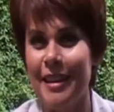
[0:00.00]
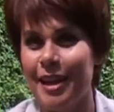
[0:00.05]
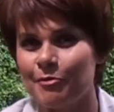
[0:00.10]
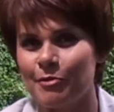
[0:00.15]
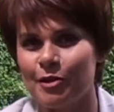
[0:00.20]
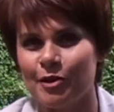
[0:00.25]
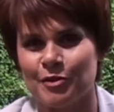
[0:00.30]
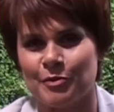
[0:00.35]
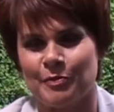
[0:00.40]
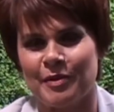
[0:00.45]

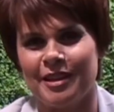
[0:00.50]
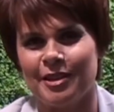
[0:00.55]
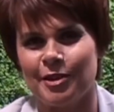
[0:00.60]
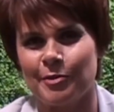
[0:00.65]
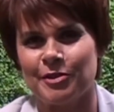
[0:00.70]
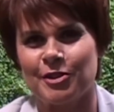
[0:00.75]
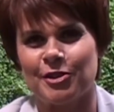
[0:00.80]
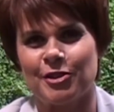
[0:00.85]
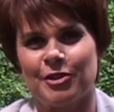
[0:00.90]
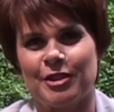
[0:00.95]
number of spend
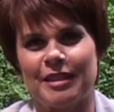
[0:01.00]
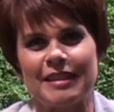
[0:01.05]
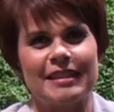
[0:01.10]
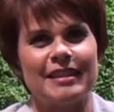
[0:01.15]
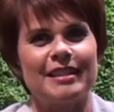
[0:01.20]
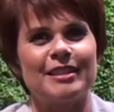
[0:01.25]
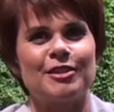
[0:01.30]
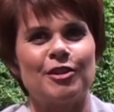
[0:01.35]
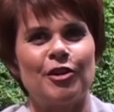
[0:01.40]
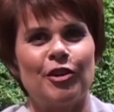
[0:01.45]

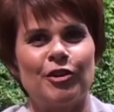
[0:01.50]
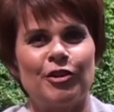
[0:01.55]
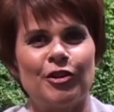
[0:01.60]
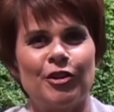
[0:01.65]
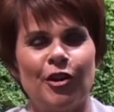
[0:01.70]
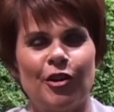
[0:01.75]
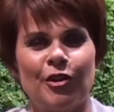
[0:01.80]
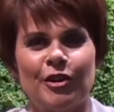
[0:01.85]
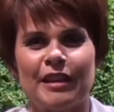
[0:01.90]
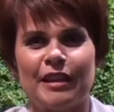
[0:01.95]
opportunities
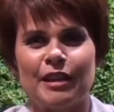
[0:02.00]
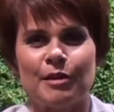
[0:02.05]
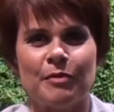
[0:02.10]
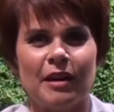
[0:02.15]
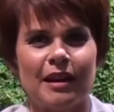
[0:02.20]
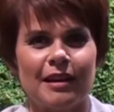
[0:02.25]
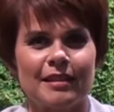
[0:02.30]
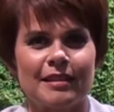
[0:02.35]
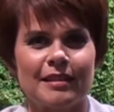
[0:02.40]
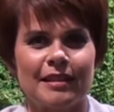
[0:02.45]
on
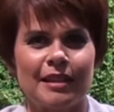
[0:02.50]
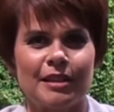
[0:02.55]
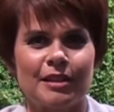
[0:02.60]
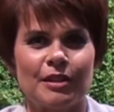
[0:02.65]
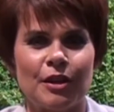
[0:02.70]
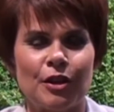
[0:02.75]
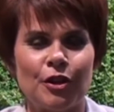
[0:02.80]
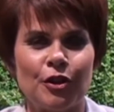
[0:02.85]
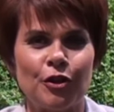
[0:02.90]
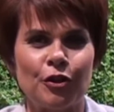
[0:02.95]
eBucks
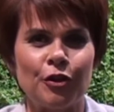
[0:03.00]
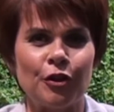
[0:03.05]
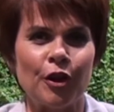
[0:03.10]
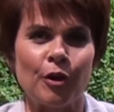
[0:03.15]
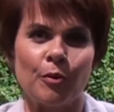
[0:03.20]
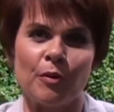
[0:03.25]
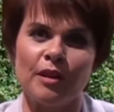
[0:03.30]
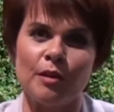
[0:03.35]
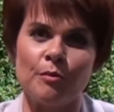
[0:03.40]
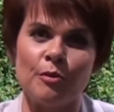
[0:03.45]
that, you
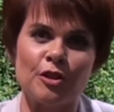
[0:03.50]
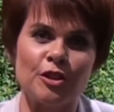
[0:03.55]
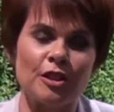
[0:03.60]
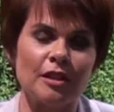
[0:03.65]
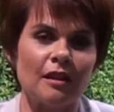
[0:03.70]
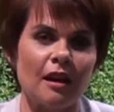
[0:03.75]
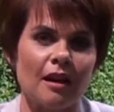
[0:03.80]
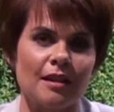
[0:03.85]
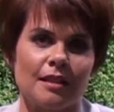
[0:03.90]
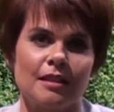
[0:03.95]
know, when the
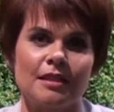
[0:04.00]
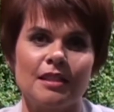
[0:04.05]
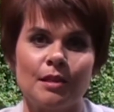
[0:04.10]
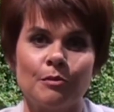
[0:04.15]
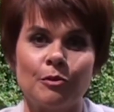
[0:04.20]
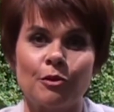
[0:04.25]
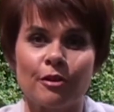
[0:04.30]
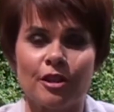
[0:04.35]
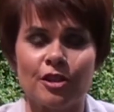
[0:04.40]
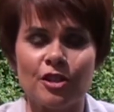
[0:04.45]
merchandising
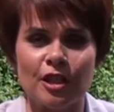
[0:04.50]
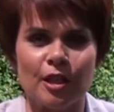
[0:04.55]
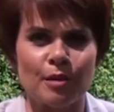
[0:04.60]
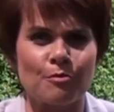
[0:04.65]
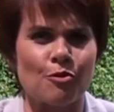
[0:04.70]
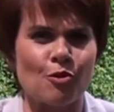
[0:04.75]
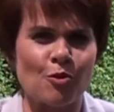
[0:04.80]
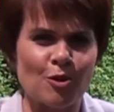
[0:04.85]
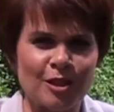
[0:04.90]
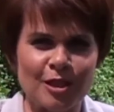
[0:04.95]
team originally
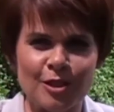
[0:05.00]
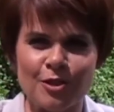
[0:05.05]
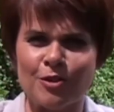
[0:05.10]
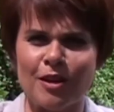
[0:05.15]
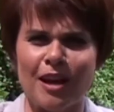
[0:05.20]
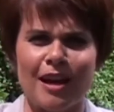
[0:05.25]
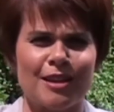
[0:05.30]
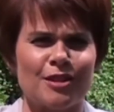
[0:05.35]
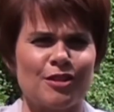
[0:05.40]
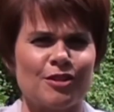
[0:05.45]
brought it
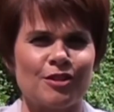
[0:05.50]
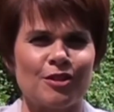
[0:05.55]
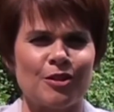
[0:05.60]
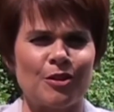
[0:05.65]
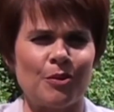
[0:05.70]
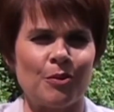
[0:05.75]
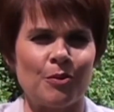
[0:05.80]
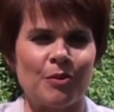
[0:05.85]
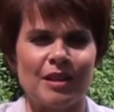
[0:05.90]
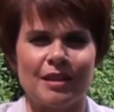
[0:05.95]
to us,
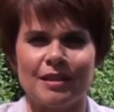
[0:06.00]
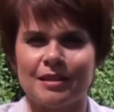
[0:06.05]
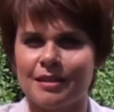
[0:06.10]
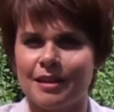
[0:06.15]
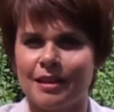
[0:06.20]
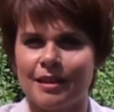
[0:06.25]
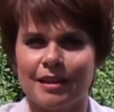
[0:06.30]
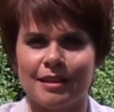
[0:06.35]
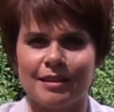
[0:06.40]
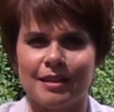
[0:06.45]
we as
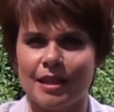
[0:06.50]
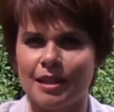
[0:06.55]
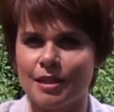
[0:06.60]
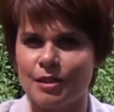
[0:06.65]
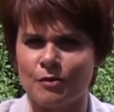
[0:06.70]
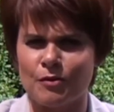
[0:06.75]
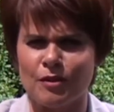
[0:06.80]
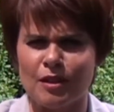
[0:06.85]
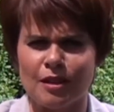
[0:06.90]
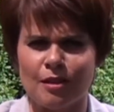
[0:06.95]
an
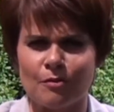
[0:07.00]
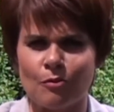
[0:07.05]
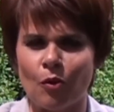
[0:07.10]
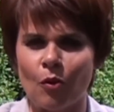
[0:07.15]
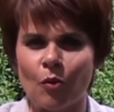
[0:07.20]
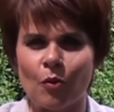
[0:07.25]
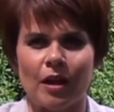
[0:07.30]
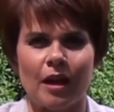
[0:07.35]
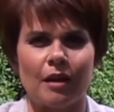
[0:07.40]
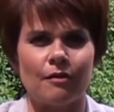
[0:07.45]
executive team
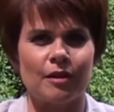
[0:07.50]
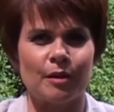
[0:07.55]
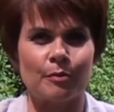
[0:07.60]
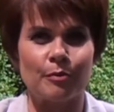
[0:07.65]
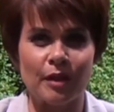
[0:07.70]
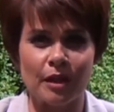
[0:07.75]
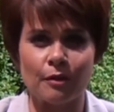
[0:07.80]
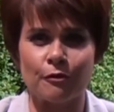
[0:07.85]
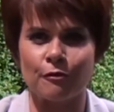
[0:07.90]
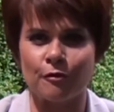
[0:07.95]
all gave it a
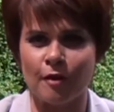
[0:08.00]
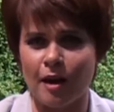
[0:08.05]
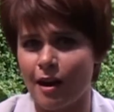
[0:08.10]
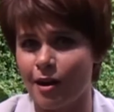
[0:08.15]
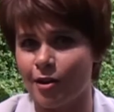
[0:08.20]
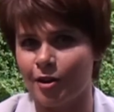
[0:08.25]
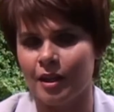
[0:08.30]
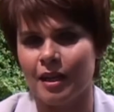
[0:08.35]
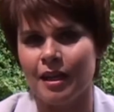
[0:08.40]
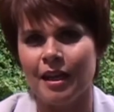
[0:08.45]
big
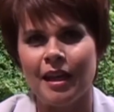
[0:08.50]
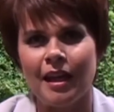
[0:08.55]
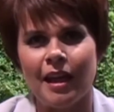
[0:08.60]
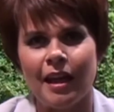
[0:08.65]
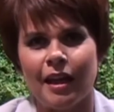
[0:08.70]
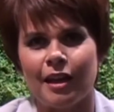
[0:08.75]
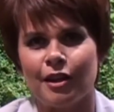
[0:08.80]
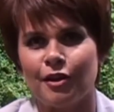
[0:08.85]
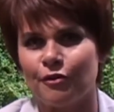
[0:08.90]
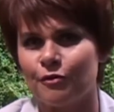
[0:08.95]
frown.
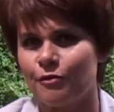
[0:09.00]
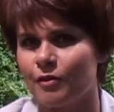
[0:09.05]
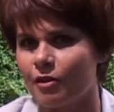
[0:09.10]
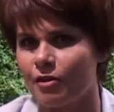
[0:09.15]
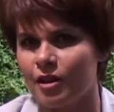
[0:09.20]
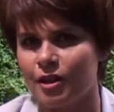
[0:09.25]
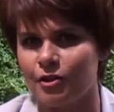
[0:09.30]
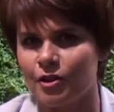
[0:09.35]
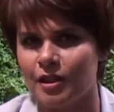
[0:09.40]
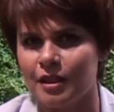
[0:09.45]
And a
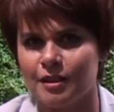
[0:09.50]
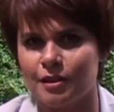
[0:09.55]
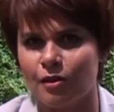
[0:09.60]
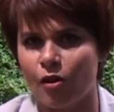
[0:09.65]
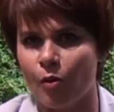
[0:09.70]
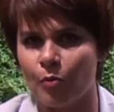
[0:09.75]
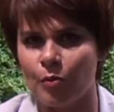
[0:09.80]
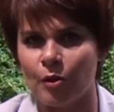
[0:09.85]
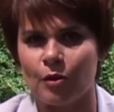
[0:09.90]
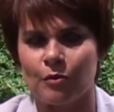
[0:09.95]
very good
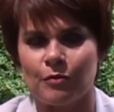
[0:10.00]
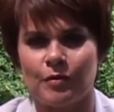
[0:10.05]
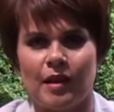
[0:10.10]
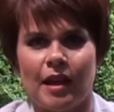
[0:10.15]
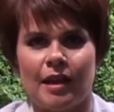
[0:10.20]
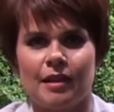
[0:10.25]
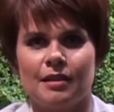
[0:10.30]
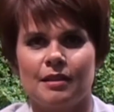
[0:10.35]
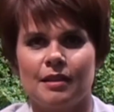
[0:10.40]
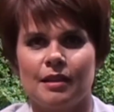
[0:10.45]
example of
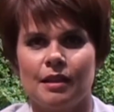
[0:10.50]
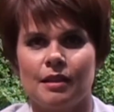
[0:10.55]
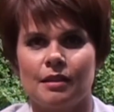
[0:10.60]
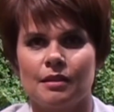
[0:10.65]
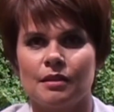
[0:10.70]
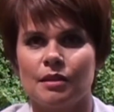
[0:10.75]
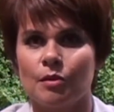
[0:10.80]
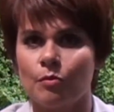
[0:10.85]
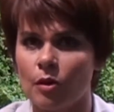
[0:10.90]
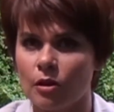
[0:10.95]
that
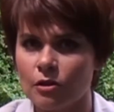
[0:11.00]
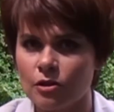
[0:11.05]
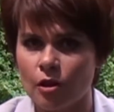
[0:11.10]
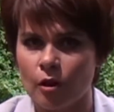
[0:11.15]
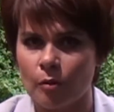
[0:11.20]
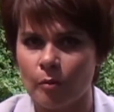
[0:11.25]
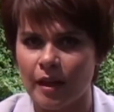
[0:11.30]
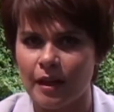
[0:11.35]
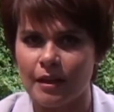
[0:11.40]
is the biltong